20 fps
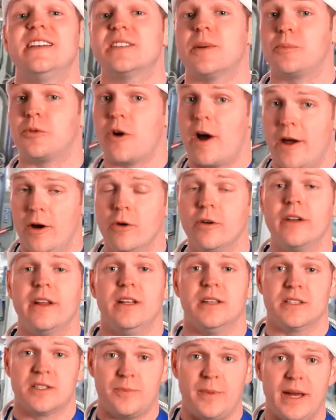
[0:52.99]
is a priority
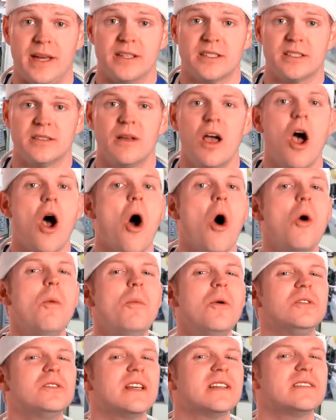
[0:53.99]
in space,
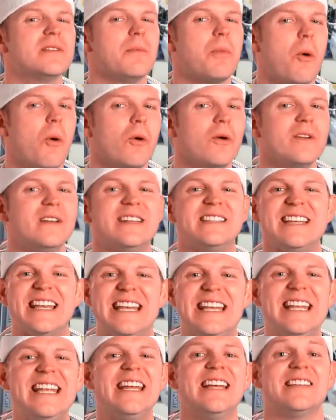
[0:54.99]
almost as important as
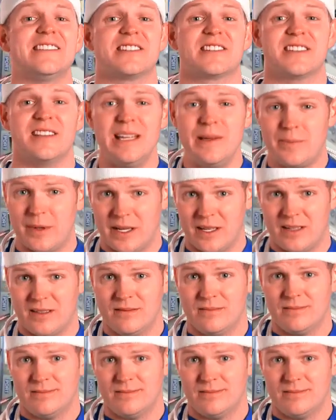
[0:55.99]
eating and sleeping.